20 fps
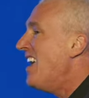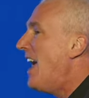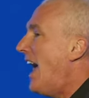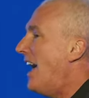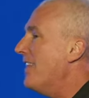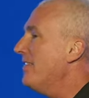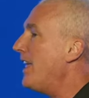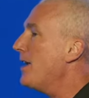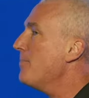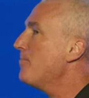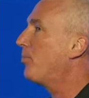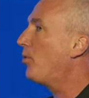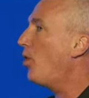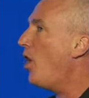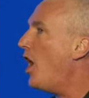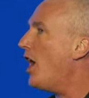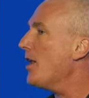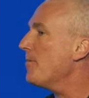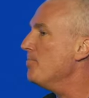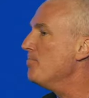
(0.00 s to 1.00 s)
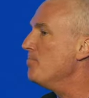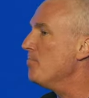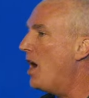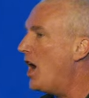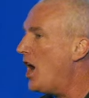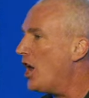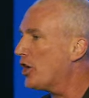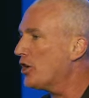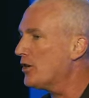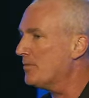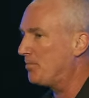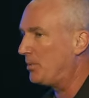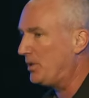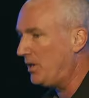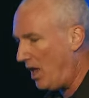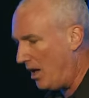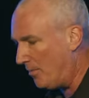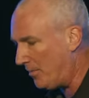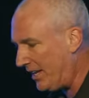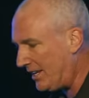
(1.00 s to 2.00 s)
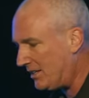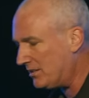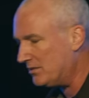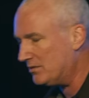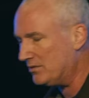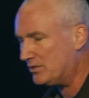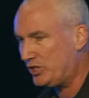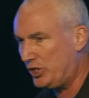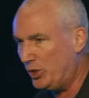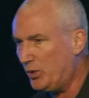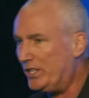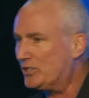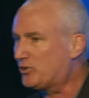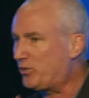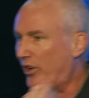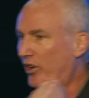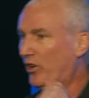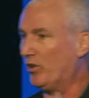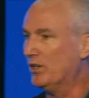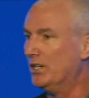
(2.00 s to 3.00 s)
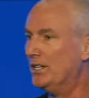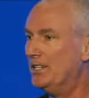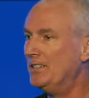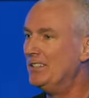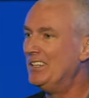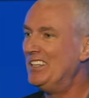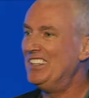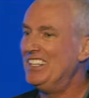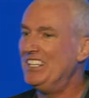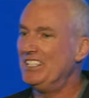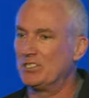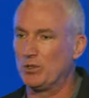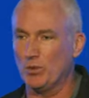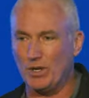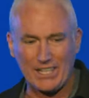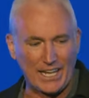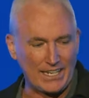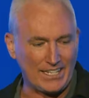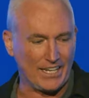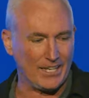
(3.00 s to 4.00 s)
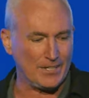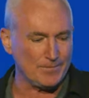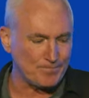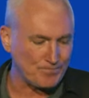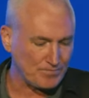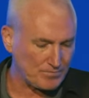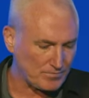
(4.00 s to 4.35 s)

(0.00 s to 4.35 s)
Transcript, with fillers: And they brought modern plumbing to Israel. So what they did